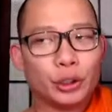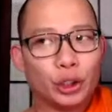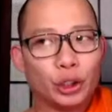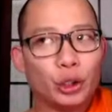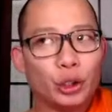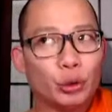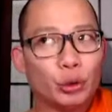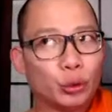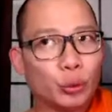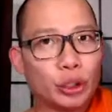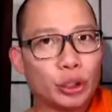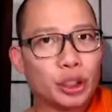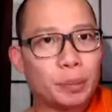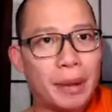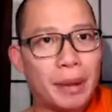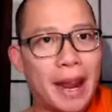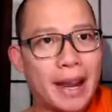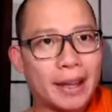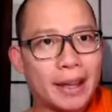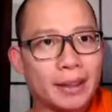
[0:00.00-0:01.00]
choose which
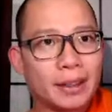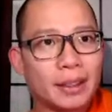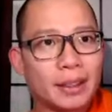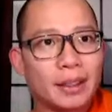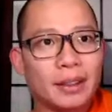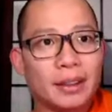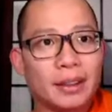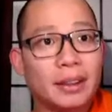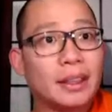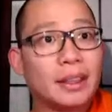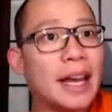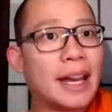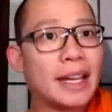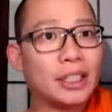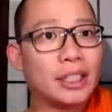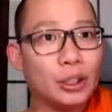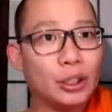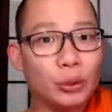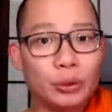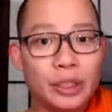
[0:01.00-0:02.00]
path that
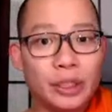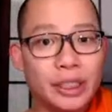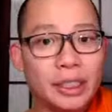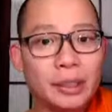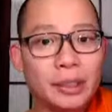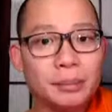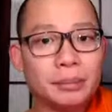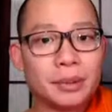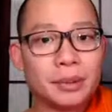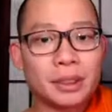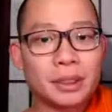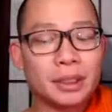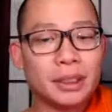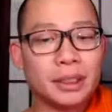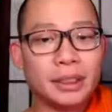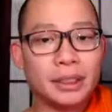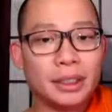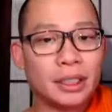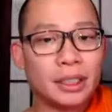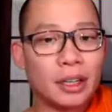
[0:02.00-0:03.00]
you deemed,
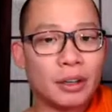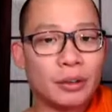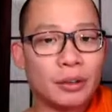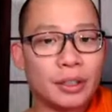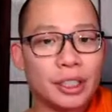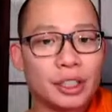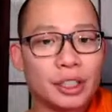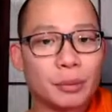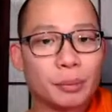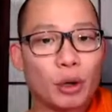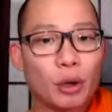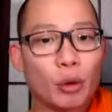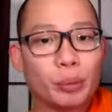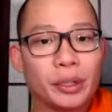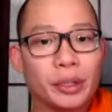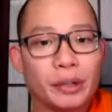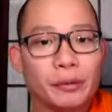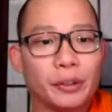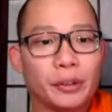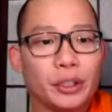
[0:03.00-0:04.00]
is
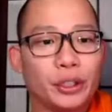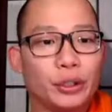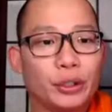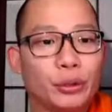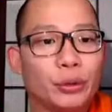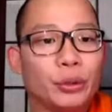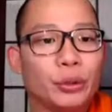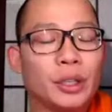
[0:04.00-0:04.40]
appropriate for you,